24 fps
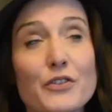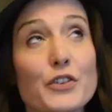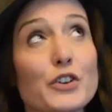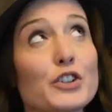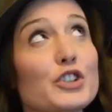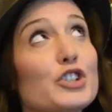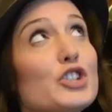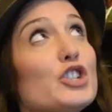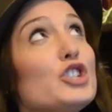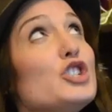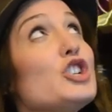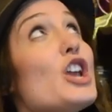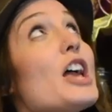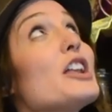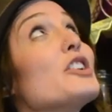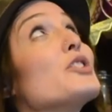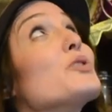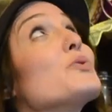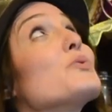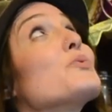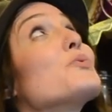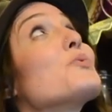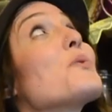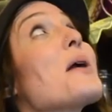for
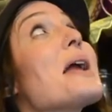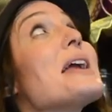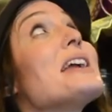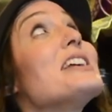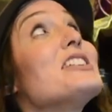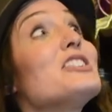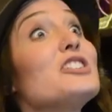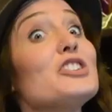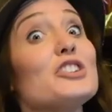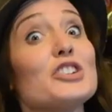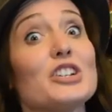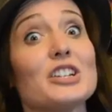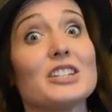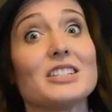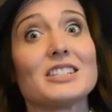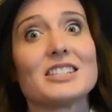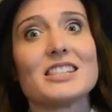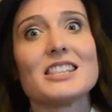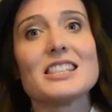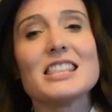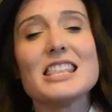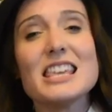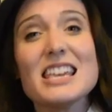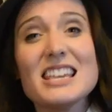generations,
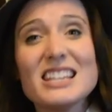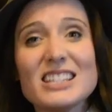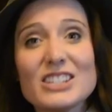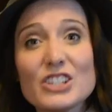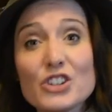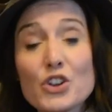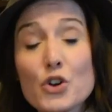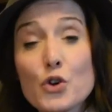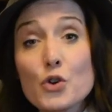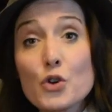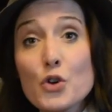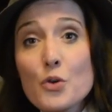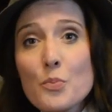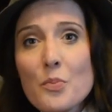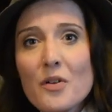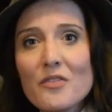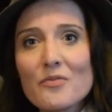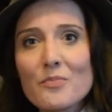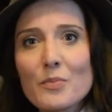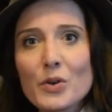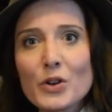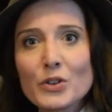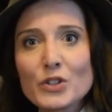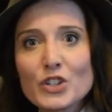this group
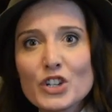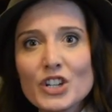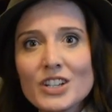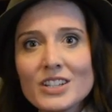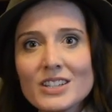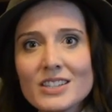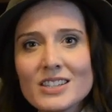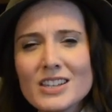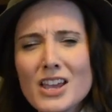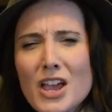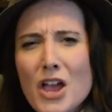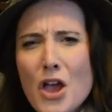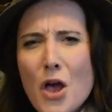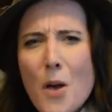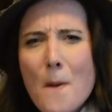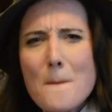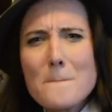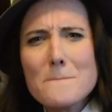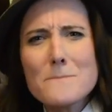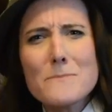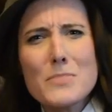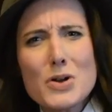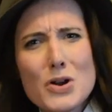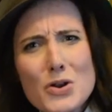of merchants
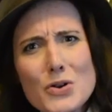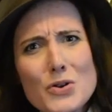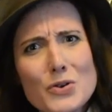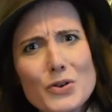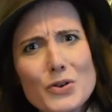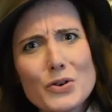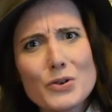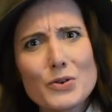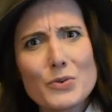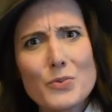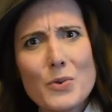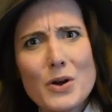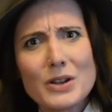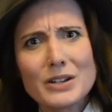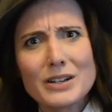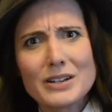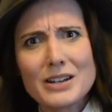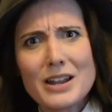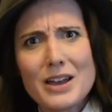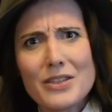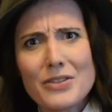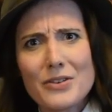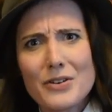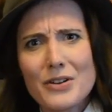murdered one
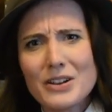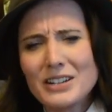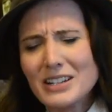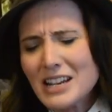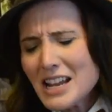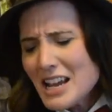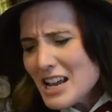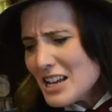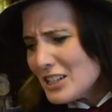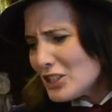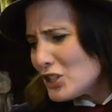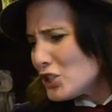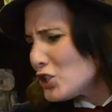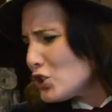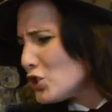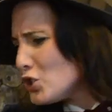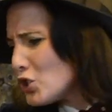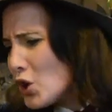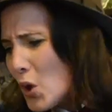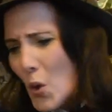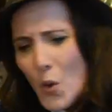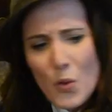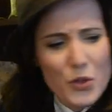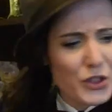another and
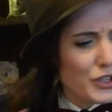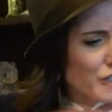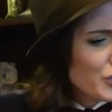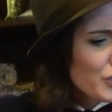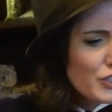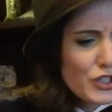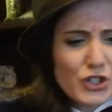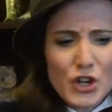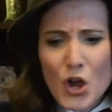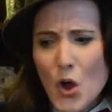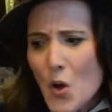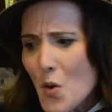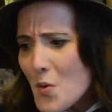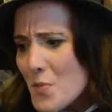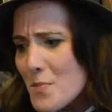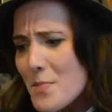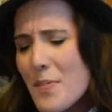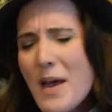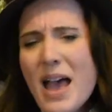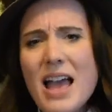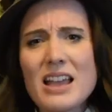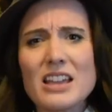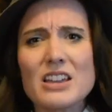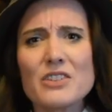stole the stone
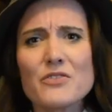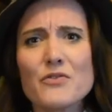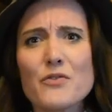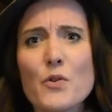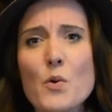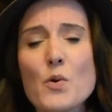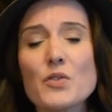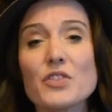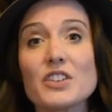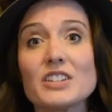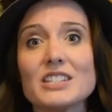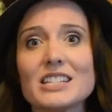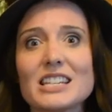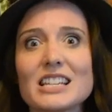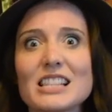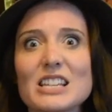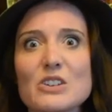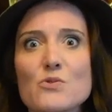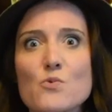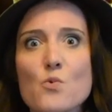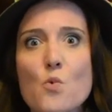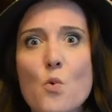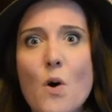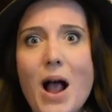back and forth until
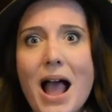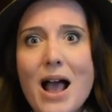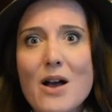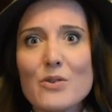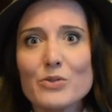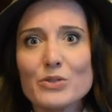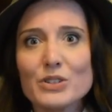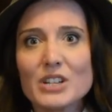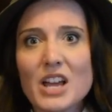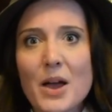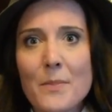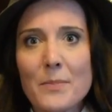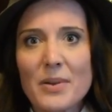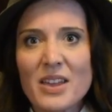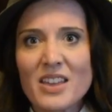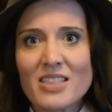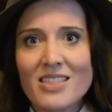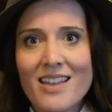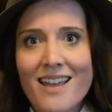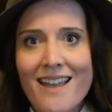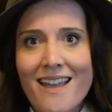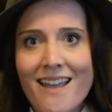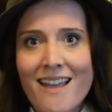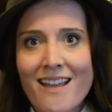it wound up in
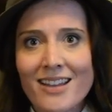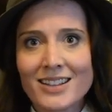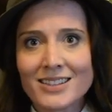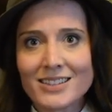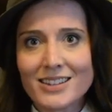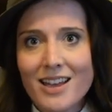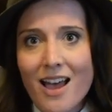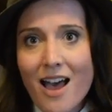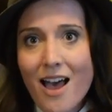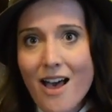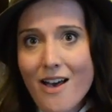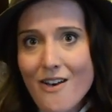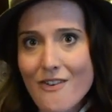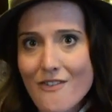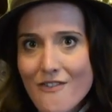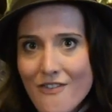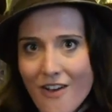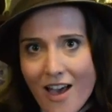the hands of